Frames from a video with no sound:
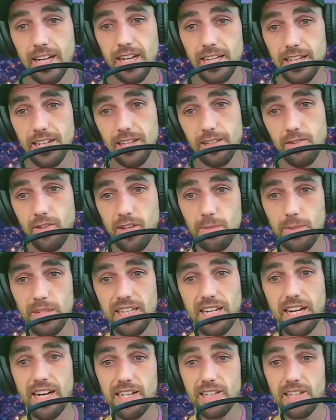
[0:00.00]
yeah I've had my
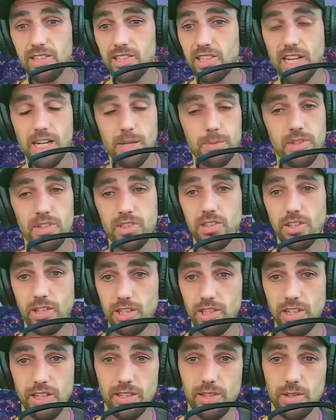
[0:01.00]
car stopped and searched
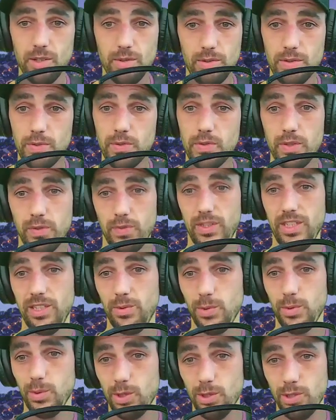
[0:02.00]
like over 50 to
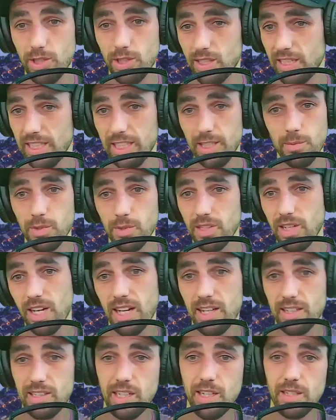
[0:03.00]
100 times last
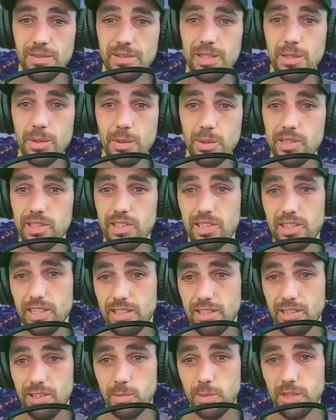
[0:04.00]
count now at this stage
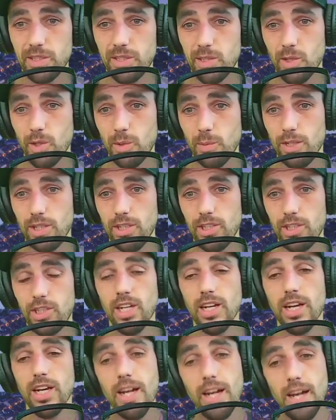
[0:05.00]
it's been so much
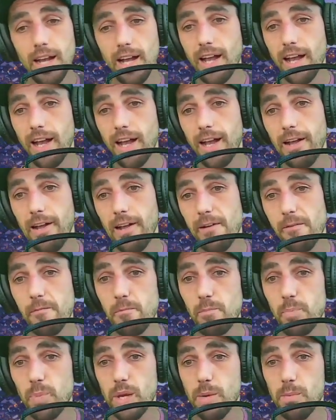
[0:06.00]
um
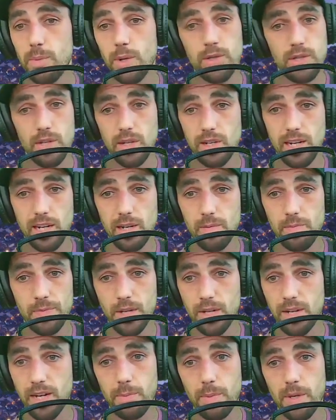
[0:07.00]
but they're not they're
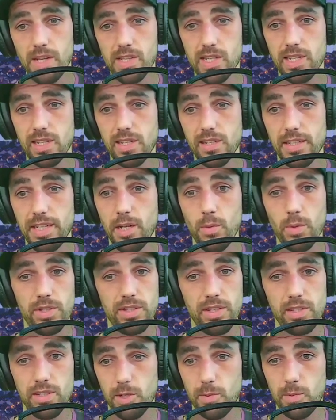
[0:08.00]
not pleasant to deal with they
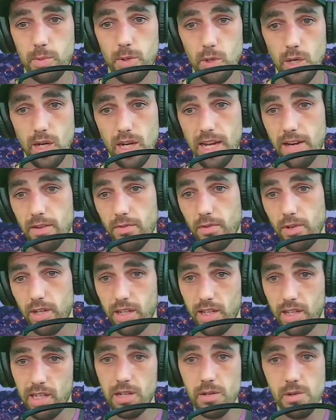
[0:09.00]
just pull everything
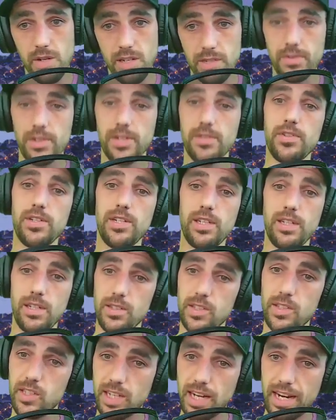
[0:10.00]
out leave everything
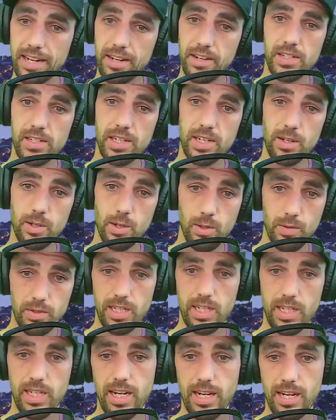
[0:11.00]
scattered all over the
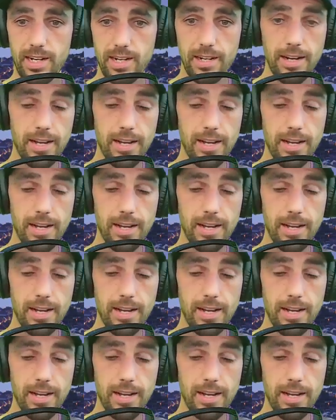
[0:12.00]
car